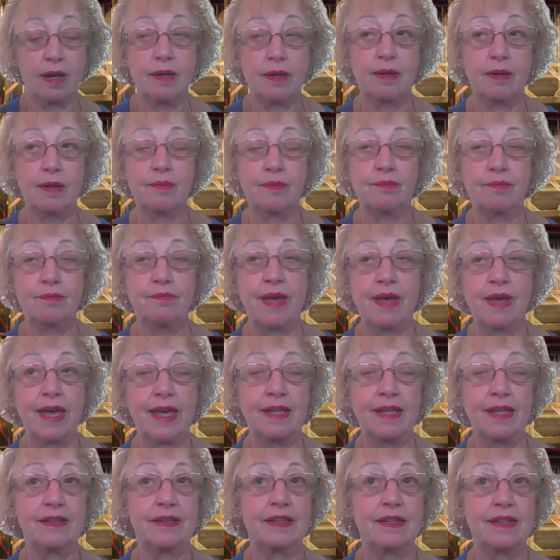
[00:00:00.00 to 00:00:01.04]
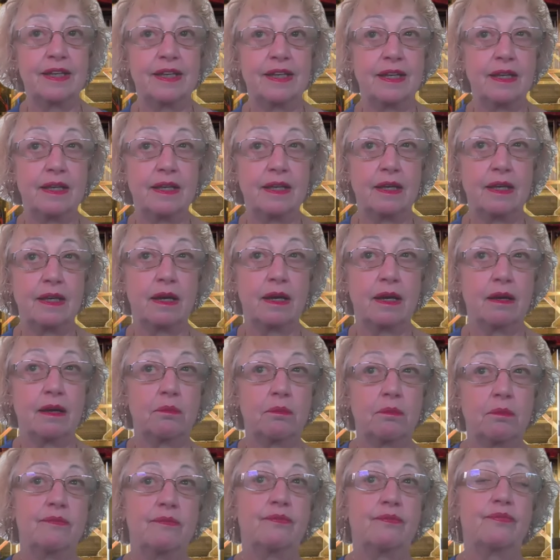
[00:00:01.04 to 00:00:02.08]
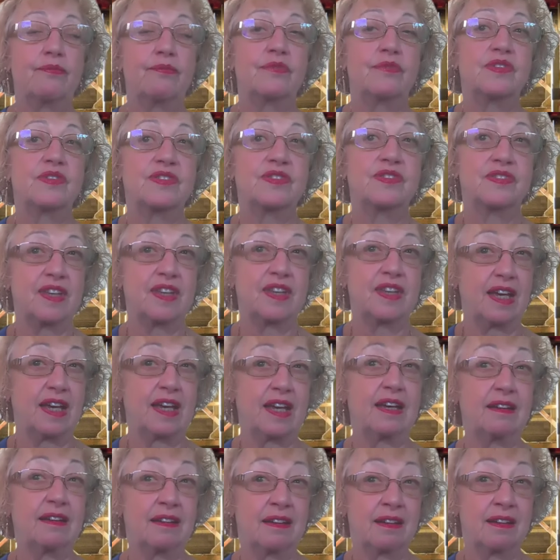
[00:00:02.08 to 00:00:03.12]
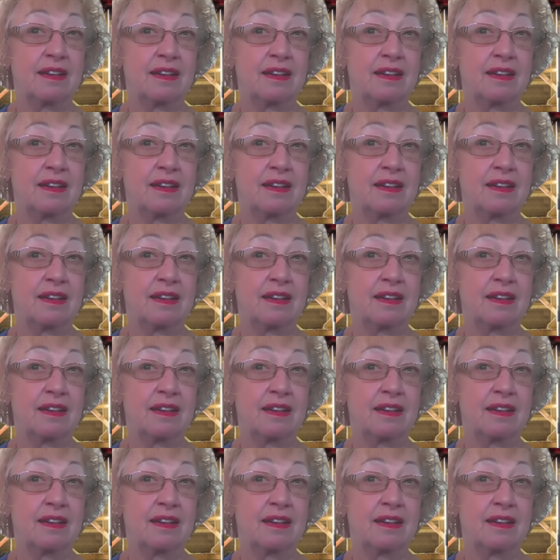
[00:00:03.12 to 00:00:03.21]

mainly singing,